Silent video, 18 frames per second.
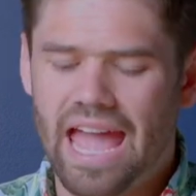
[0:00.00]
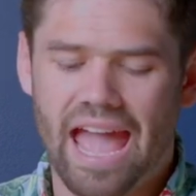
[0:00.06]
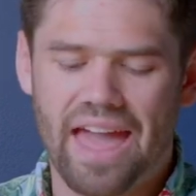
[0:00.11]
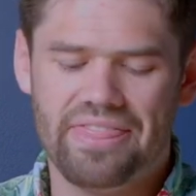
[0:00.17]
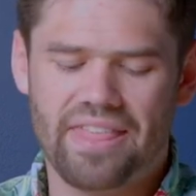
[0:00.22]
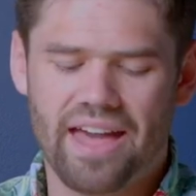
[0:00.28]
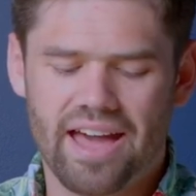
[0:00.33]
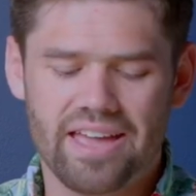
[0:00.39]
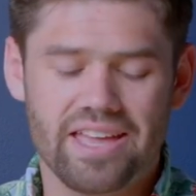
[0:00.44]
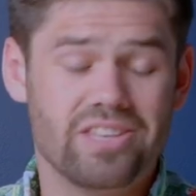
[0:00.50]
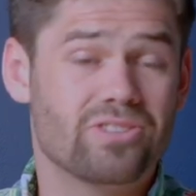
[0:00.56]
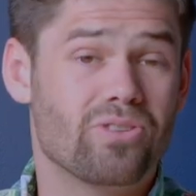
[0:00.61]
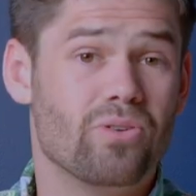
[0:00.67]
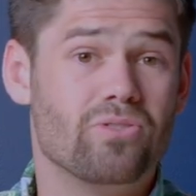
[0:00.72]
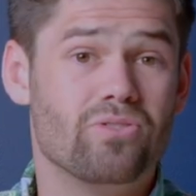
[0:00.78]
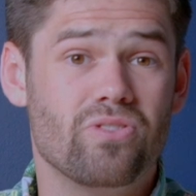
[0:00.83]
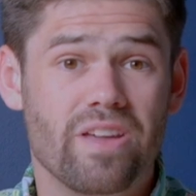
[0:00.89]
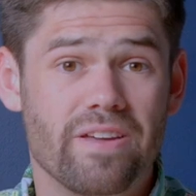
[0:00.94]
And that is
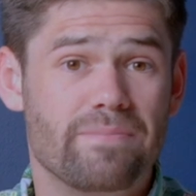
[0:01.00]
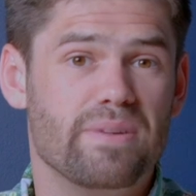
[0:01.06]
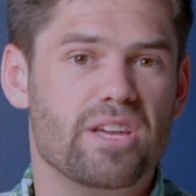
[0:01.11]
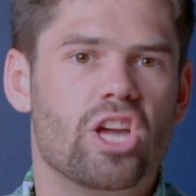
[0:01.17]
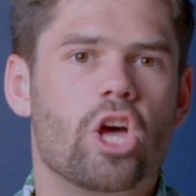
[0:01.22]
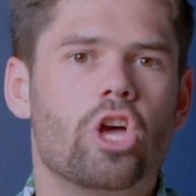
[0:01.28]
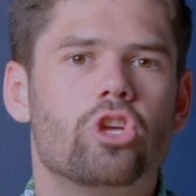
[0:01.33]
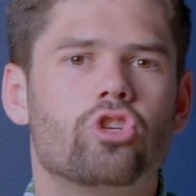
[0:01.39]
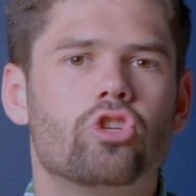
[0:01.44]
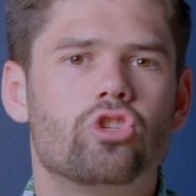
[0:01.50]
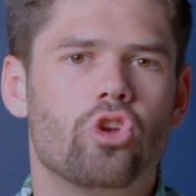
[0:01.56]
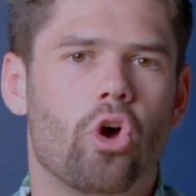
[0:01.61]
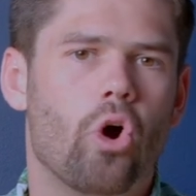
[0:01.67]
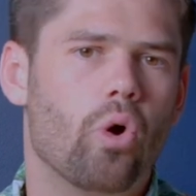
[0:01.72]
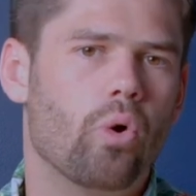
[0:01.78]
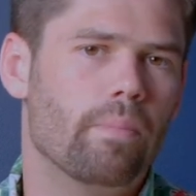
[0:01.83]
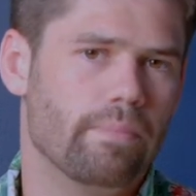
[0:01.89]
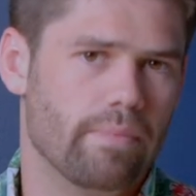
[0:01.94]
going to give me
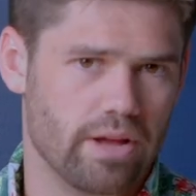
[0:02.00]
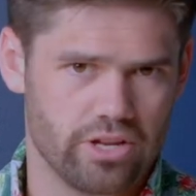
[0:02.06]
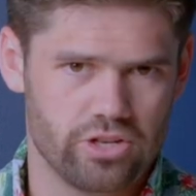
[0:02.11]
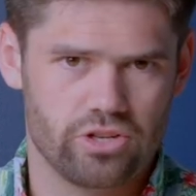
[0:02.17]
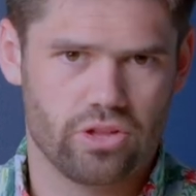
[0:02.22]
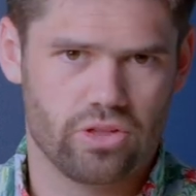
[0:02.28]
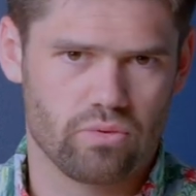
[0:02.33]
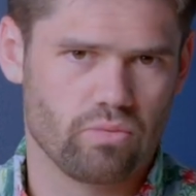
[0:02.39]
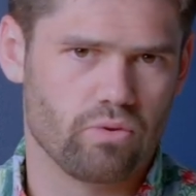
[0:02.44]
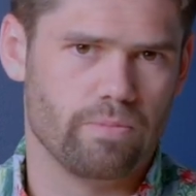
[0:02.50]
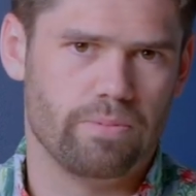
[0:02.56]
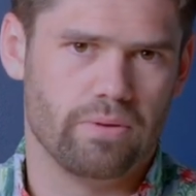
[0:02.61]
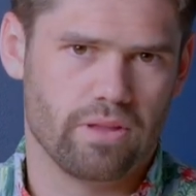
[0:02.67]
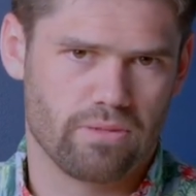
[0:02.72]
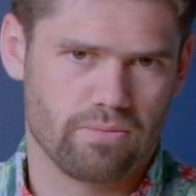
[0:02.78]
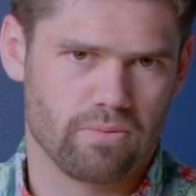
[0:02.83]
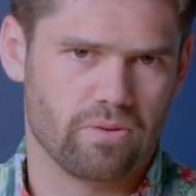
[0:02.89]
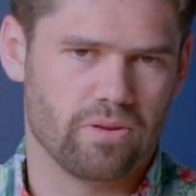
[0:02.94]
so much
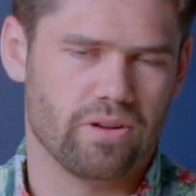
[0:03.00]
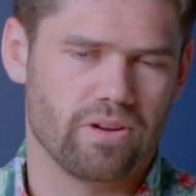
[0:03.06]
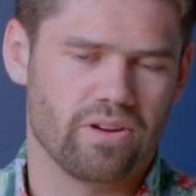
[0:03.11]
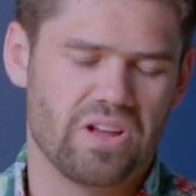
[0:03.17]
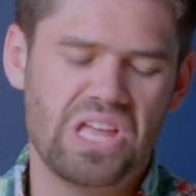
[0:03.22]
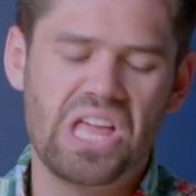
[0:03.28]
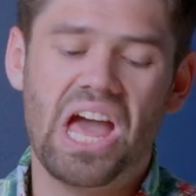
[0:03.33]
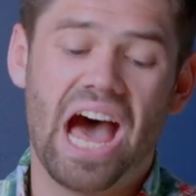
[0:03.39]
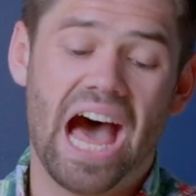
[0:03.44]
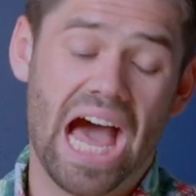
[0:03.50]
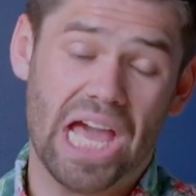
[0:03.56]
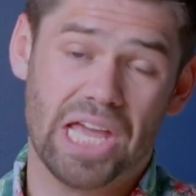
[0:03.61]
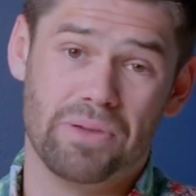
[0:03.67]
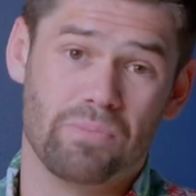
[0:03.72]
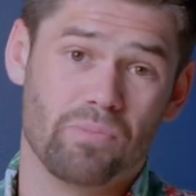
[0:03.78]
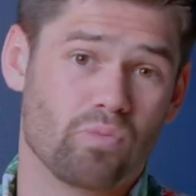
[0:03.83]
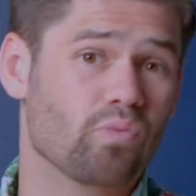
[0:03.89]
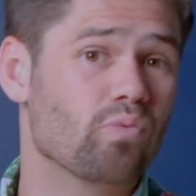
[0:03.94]
throughput through here. I
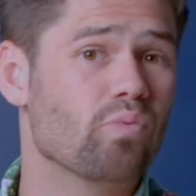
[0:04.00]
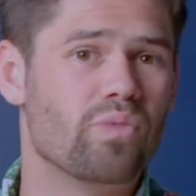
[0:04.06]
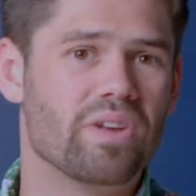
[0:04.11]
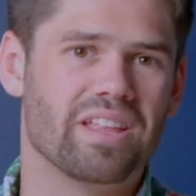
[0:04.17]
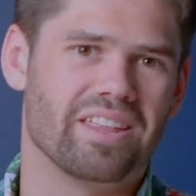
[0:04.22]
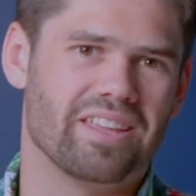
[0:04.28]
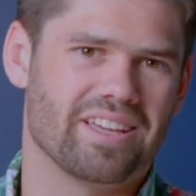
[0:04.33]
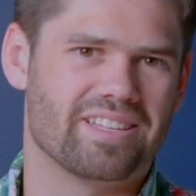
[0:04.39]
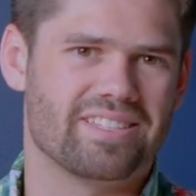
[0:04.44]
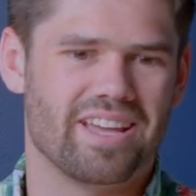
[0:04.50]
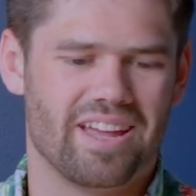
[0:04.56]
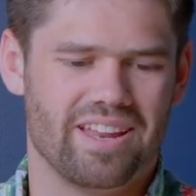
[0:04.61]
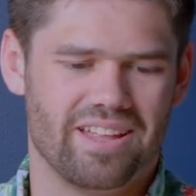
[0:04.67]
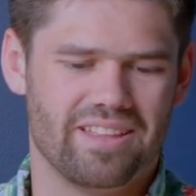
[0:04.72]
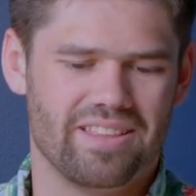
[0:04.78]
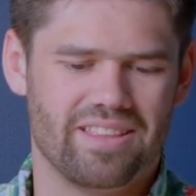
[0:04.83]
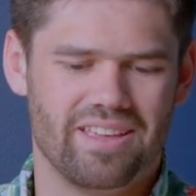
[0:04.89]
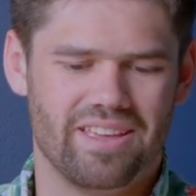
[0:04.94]
am really
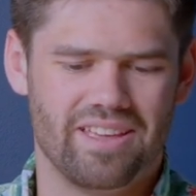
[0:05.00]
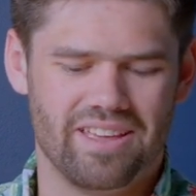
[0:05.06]
excited.